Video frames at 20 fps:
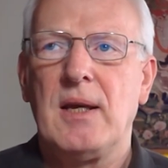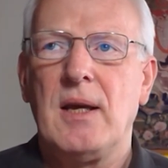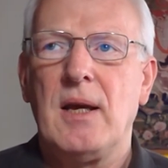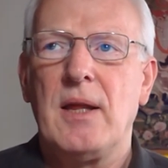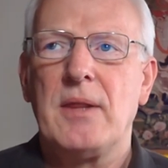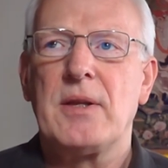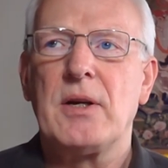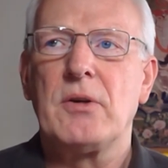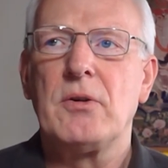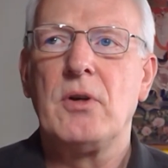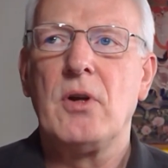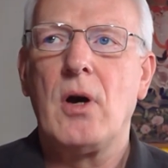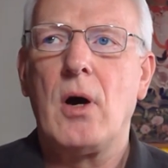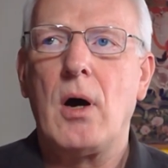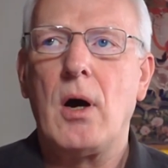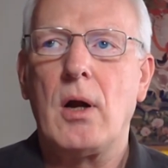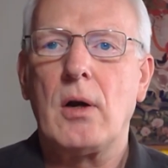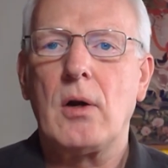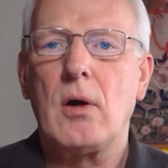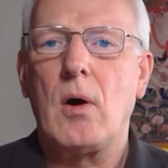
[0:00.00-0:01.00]
they're
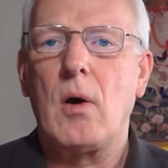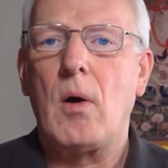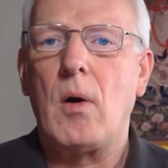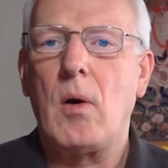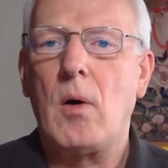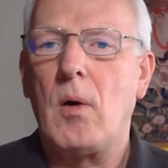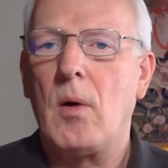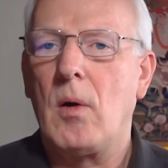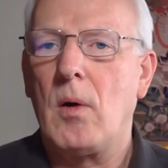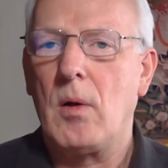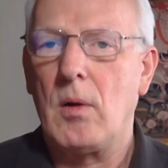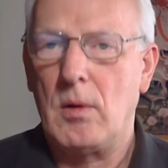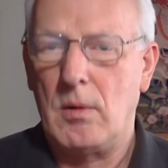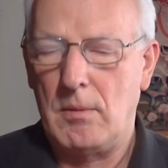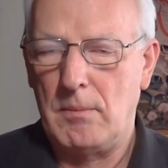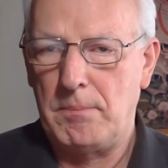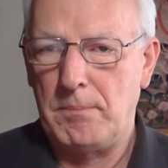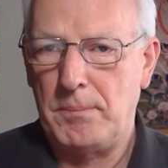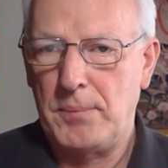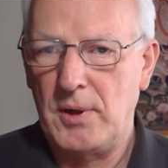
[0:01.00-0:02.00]
not all
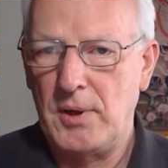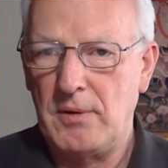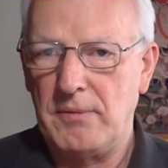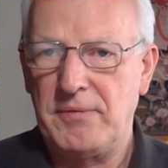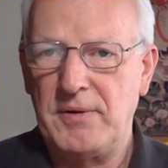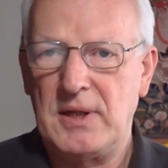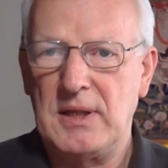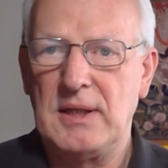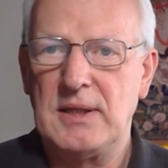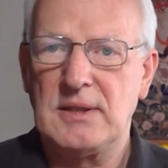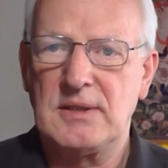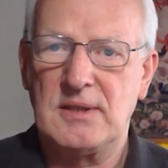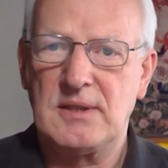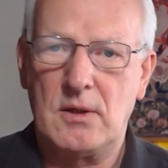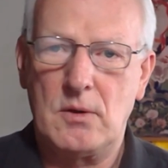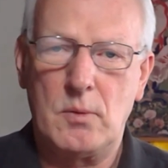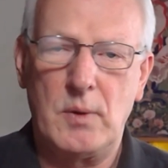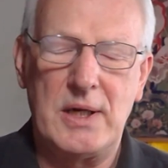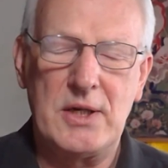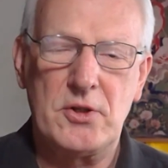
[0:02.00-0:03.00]
perfectly
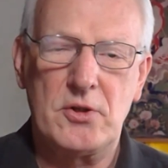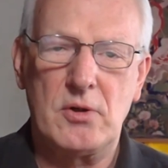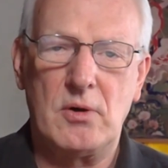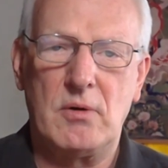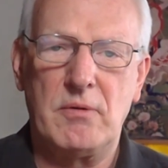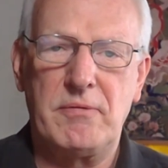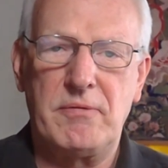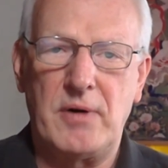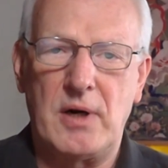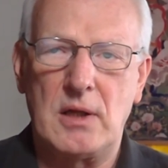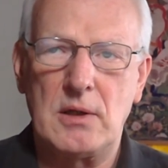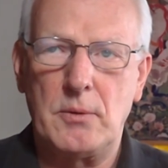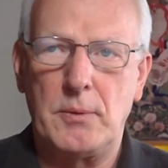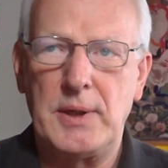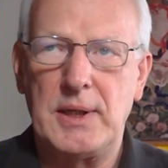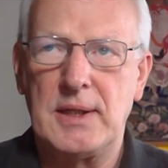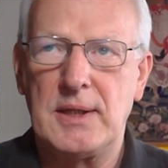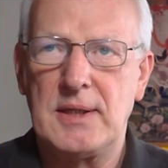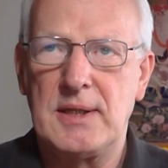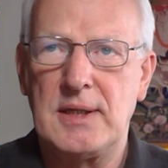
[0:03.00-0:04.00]
sequential
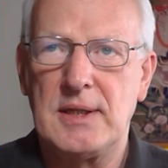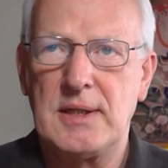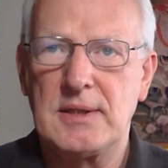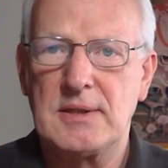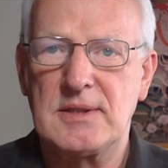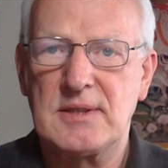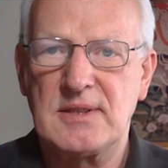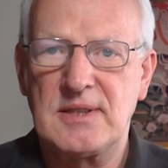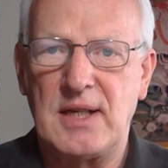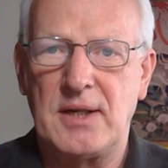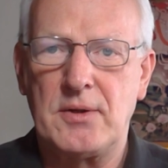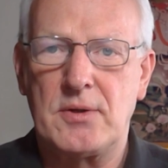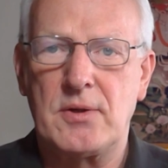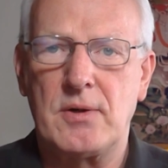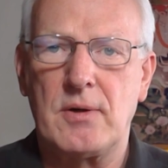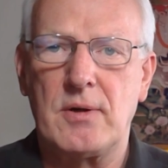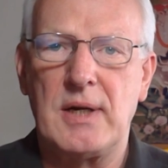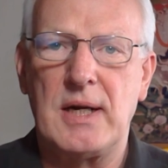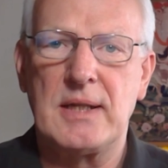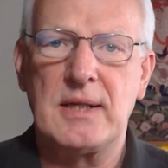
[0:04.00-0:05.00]
following this
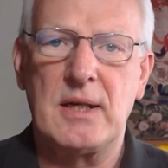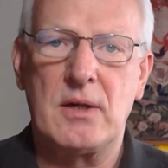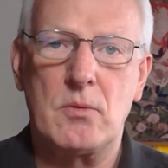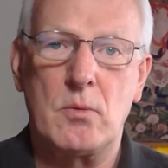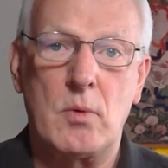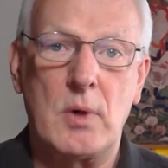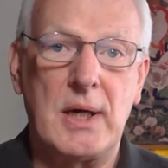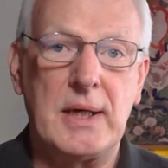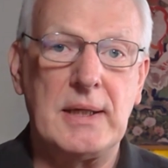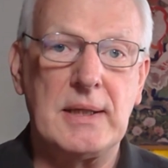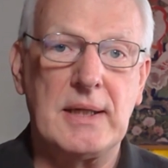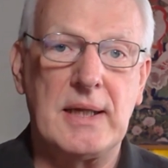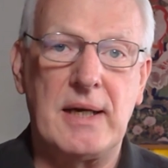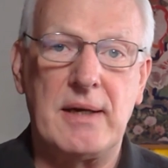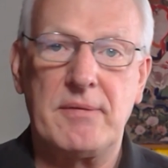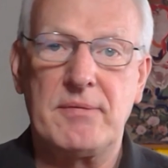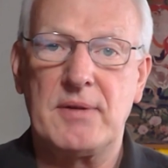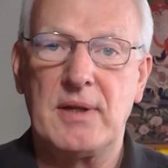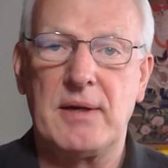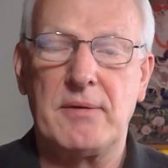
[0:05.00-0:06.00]
center and then right,
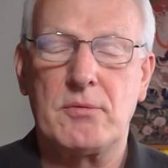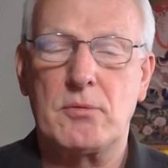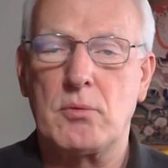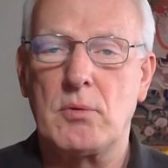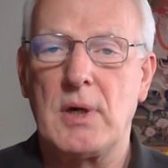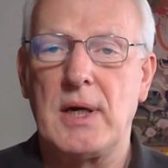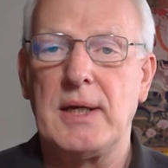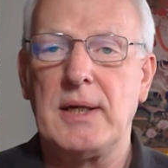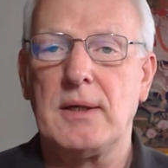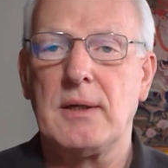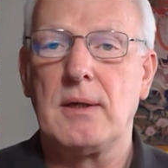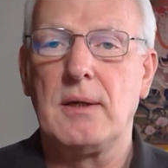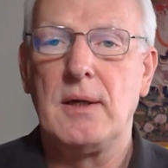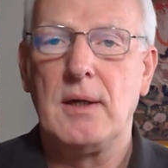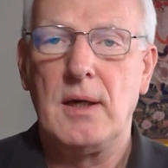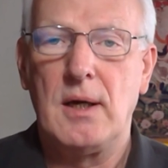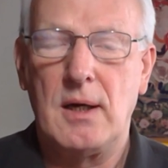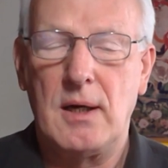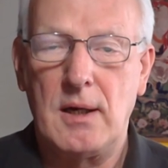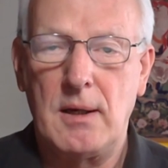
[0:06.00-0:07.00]
left, right
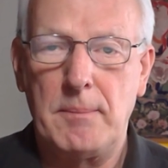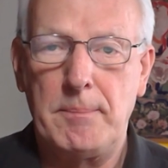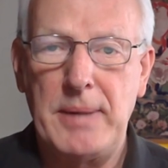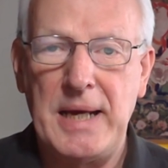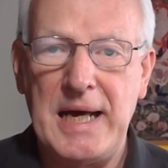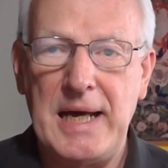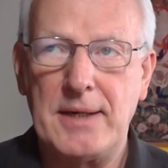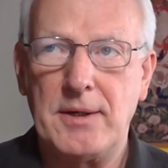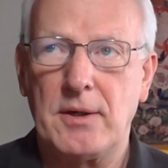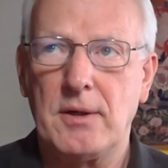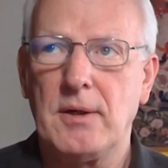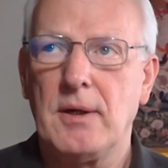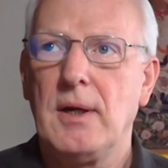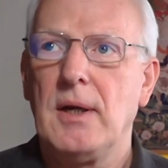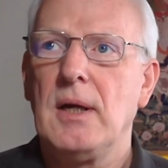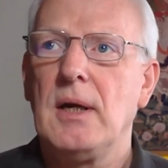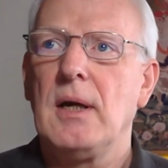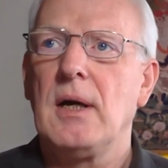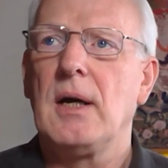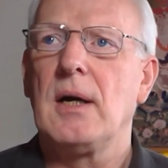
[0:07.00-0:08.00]
pattern.
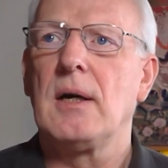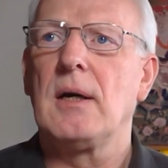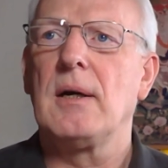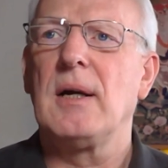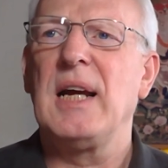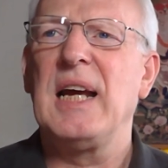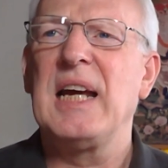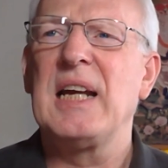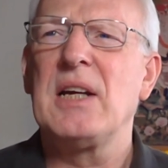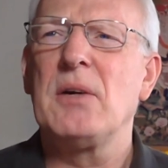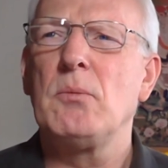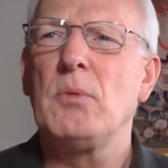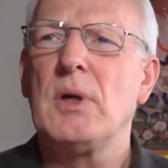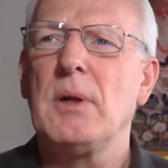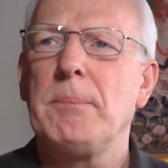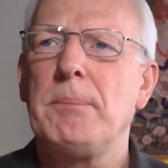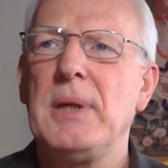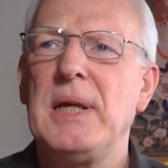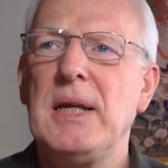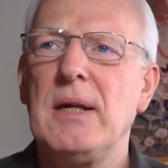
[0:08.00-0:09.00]
And it would
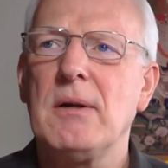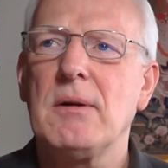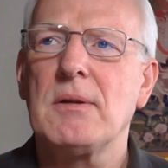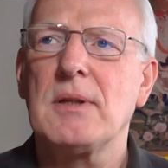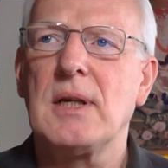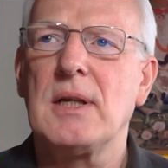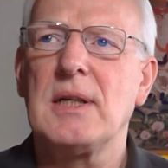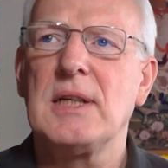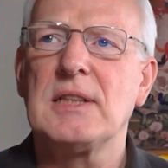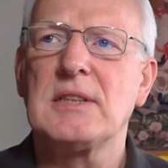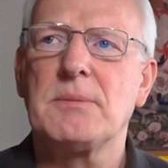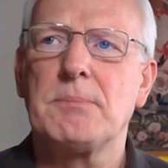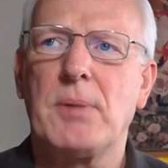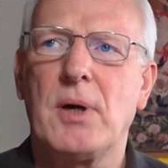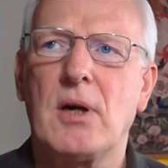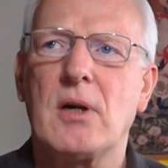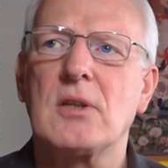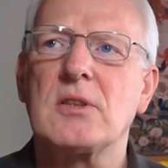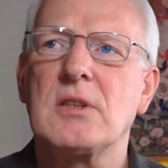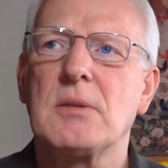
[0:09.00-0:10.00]
appear that it's
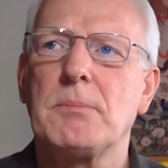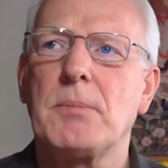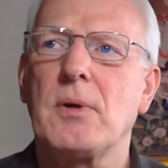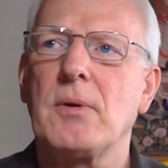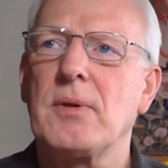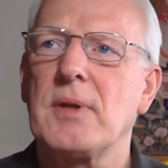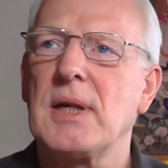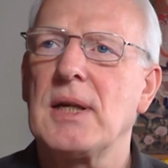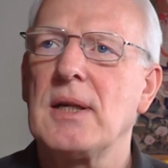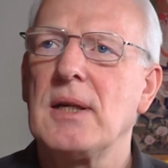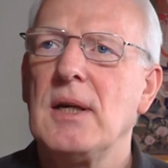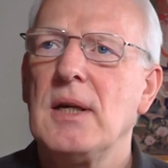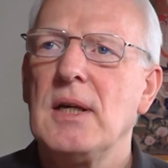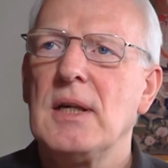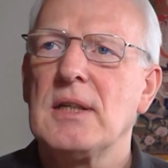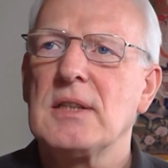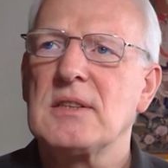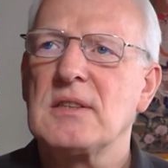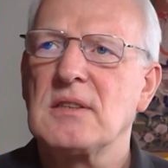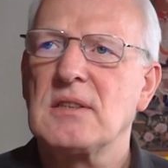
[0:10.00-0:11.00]
possible that
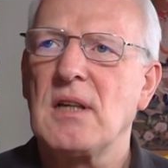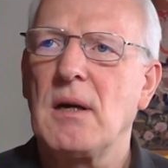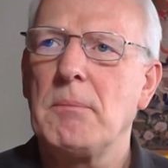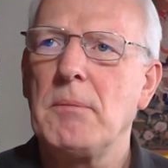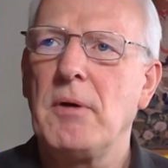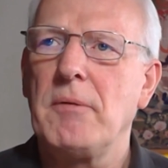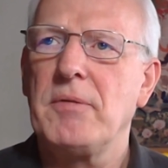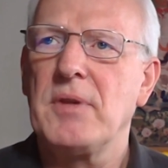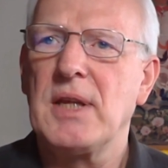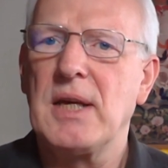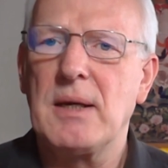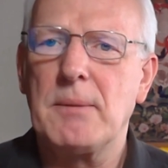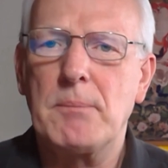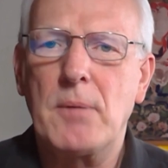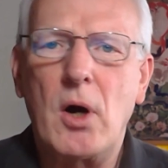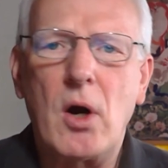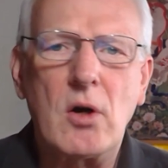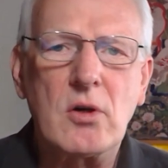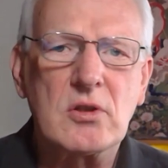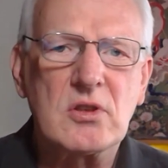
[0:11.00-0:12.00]
some of them
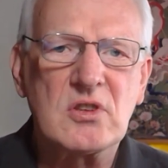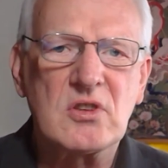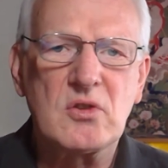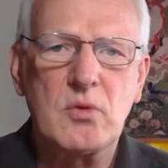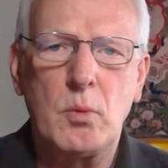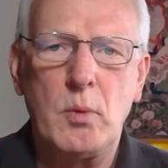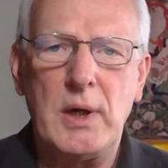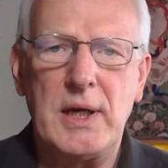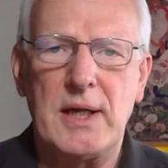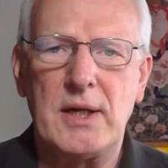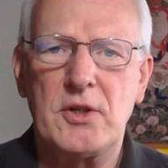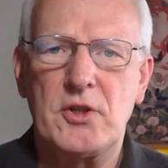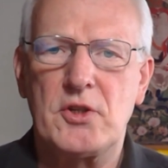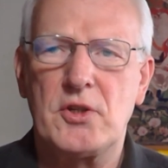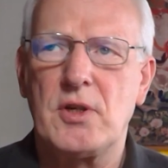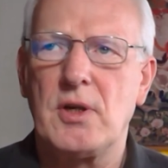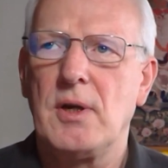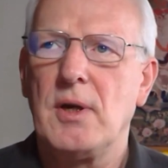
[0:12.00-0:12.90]
are switched